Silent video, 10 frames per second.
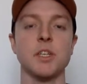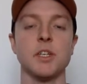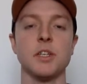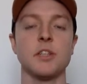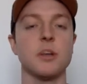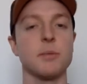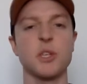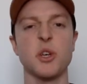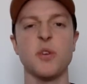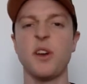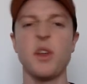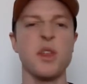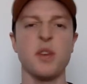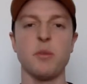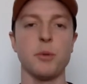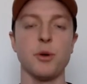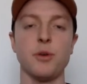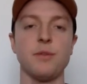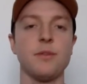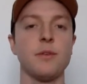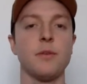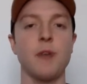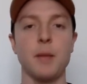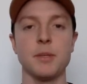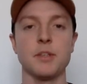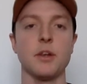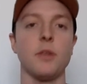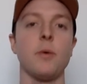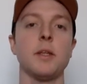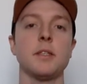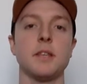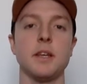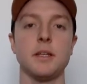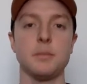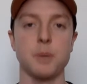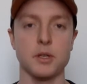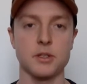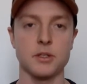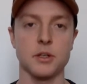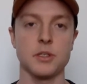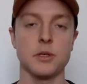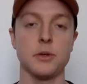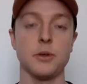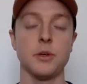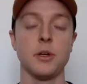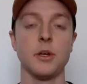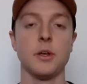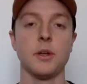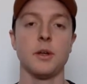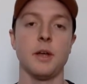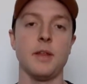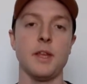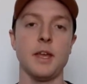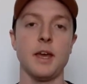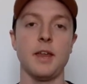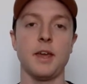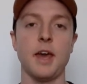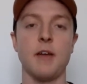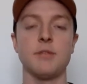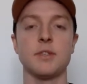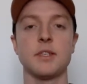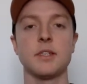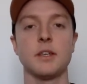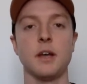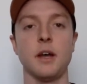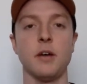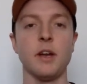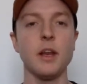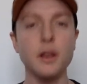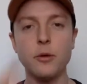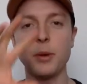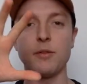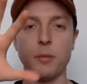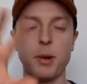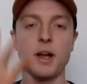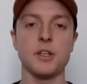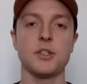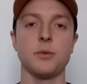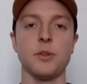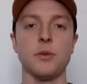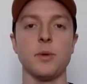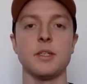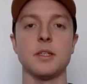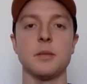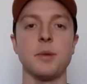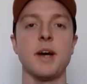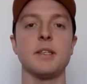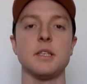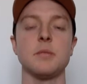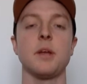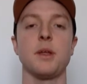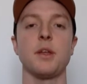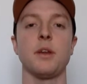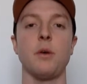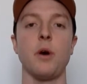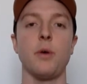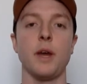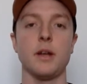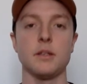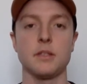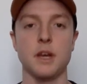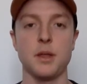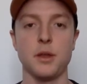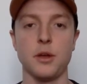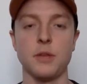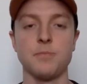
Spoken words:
The top 2, I don't think will move. Raptors have got the 1 seed. Boston's got 2. And then, the Cavs are in a little bit of a bunch with the Wizards and Pacers, but I think they'll hold out and stay 3rd.